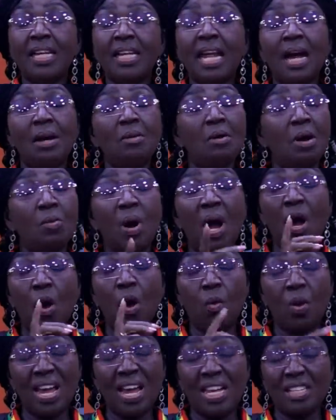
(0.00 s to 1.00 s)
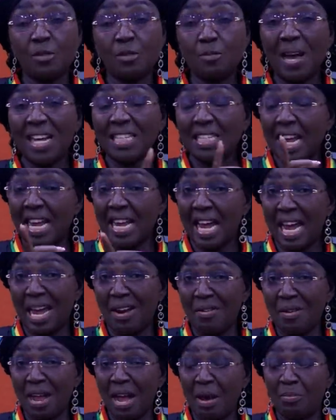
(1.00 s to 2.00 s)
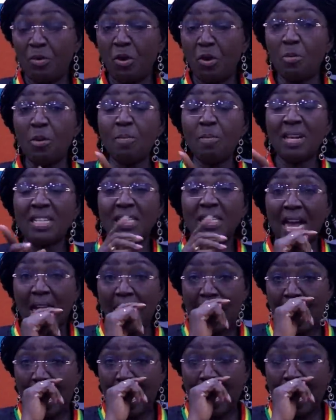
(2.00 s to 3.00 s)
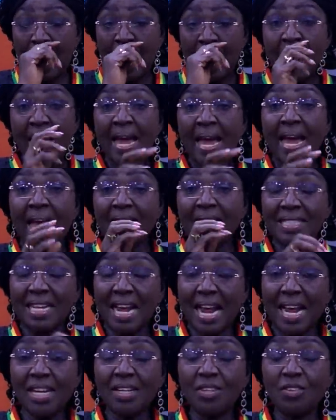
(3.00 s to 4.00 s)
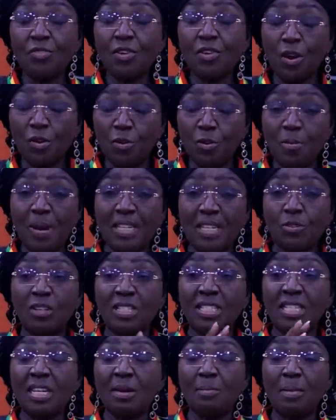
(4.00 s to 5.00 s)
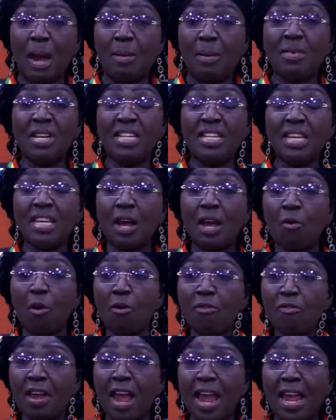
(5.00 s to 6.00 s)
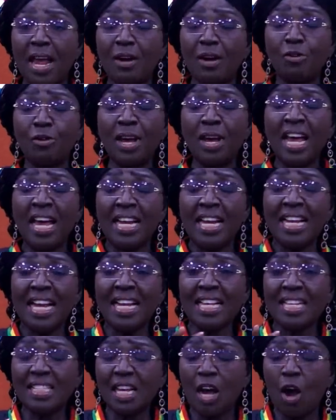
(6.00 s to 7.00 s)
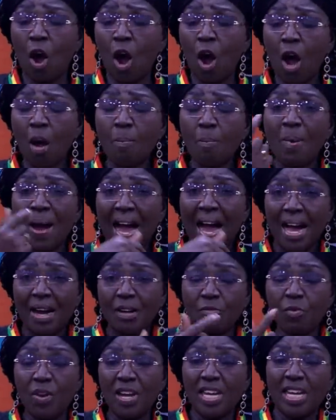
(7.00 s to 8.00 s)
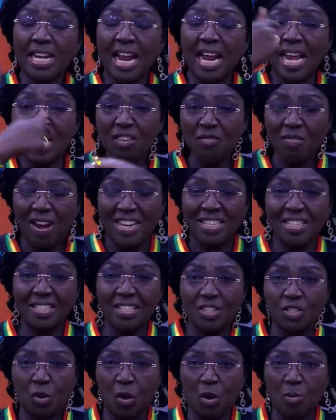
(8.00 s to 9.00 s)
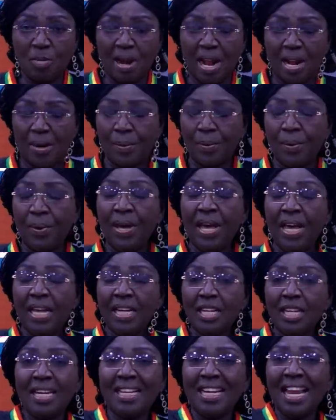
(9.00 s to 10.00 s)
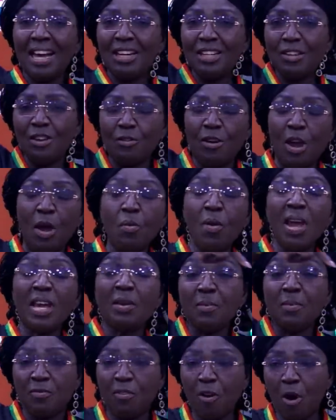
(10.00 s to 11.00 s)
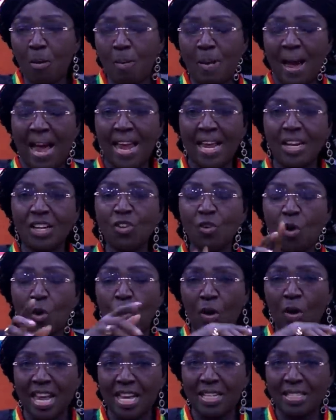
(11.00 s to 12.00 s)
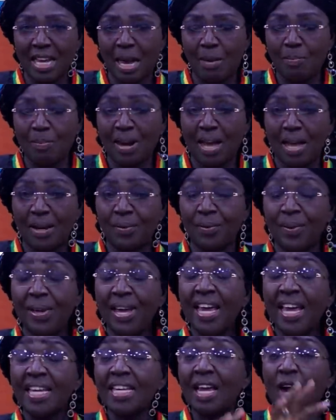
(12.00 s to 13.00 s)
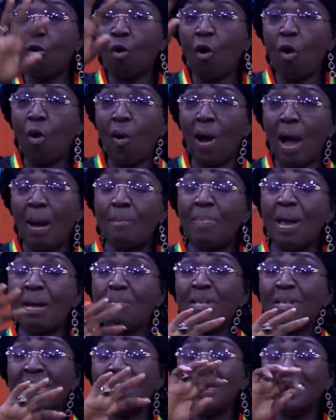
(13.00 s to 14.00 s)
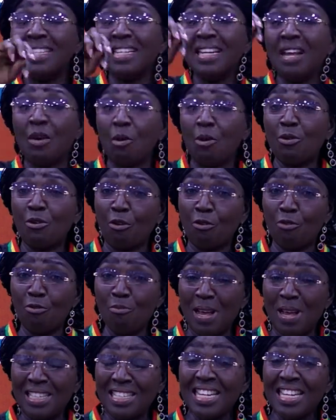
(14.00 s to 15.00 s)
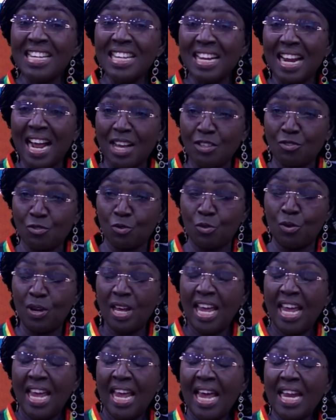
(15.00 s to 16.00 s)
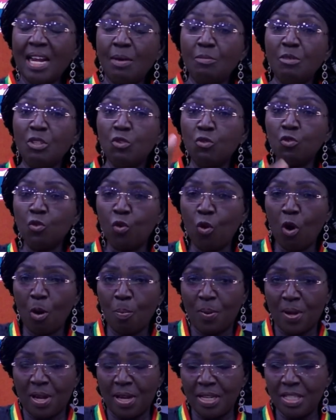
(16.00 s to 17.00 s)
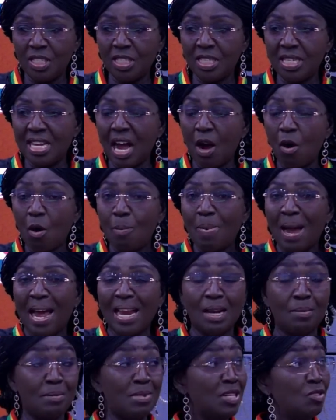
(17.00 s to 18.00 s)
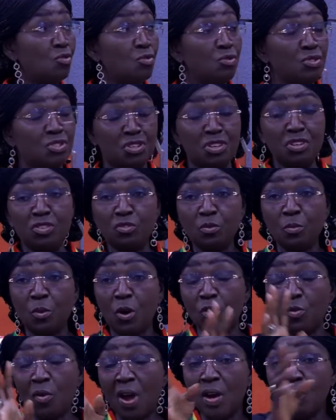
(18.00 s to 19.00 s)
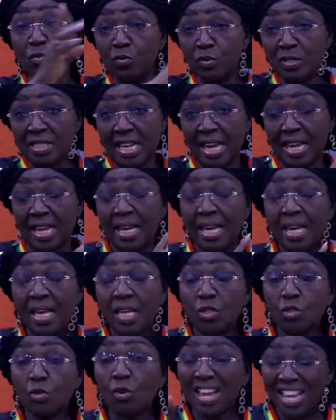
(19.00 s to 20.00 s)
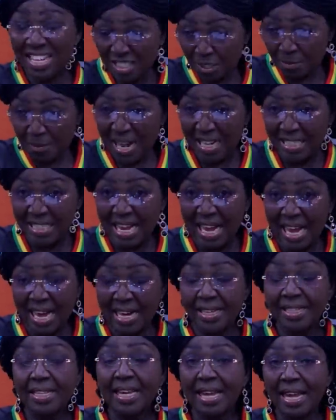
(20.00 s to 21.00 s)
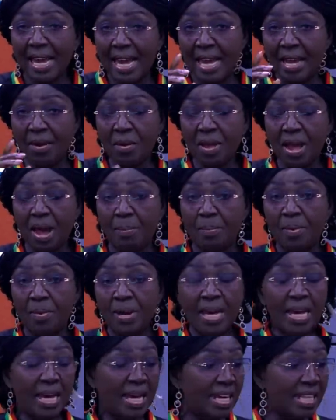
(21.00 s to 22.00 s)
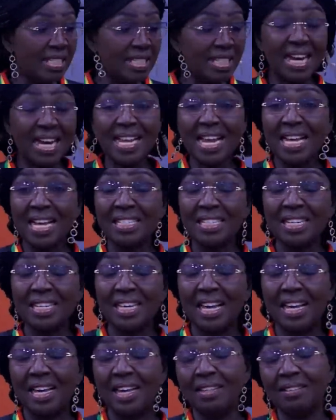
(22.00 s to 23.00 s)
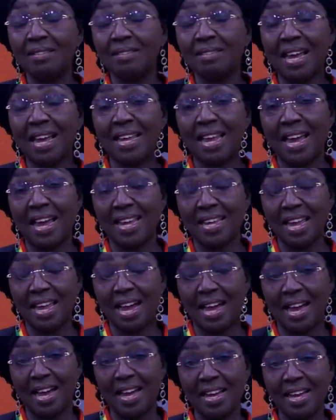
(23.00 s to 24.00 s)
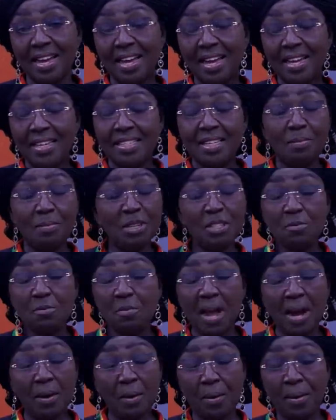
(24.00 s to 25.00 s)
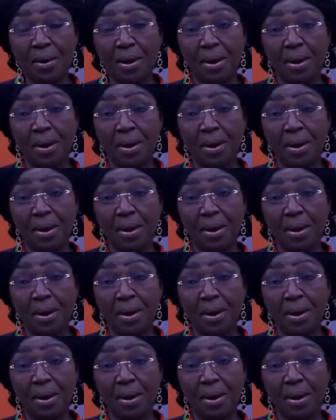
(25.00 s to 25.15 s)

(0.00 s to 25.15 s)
Oh, well, how are smart? I hurry up. Obi bet na ha. A dying document was in the mammy, dear, your coffee, you know. Now, just all back a week now, inviting the Zomrano. A week before, by an inquire, sir, plan. Your coha, Ben Money Dean, a word documenting in also. And I'm a two copy. Into that, or buying them the two screens, someone who say, so I smarter, yeah, hurry up. Into Kenya, say, yeah, say, yeah, yeah. You bet me up, okay.